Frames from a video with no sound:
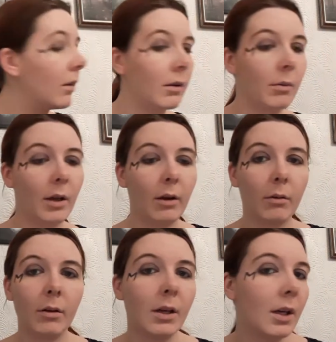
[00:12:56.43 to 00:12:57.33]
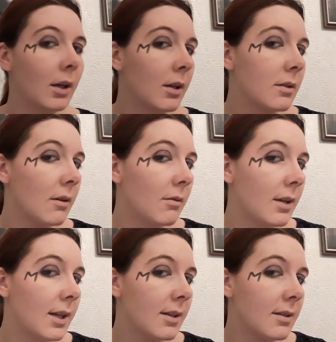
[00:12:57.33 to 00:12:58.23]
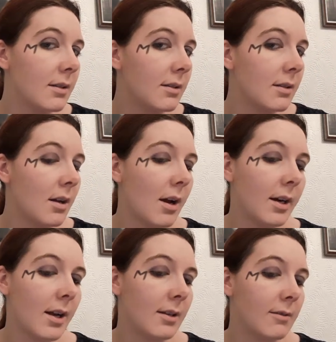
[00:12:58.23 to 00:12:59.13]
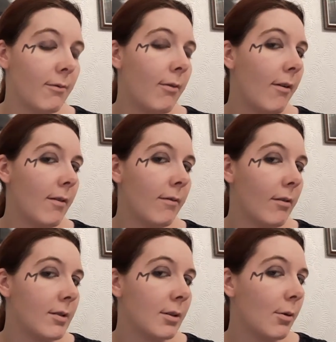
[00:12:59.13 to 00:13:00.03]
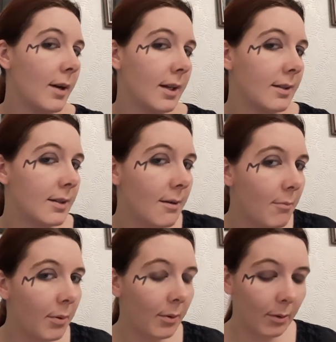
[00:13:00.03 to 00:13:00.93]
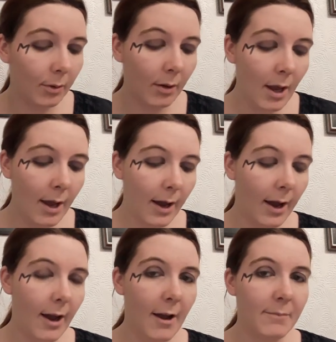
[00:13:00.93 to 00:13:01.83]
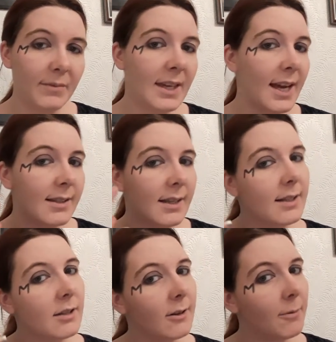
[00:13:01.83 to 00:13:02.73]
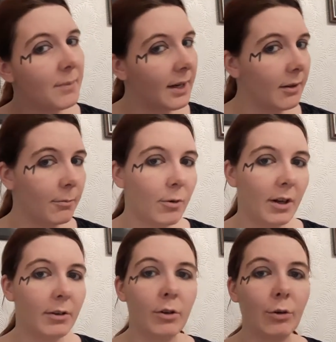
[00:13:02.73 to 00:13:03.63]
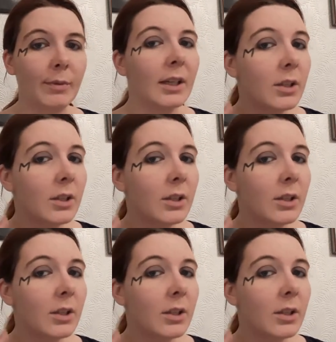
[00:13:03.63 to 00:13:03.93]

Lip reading: There we go. So that is the design. It's very, very quick and simple. Yes, it's a lot bigger than what I'd normally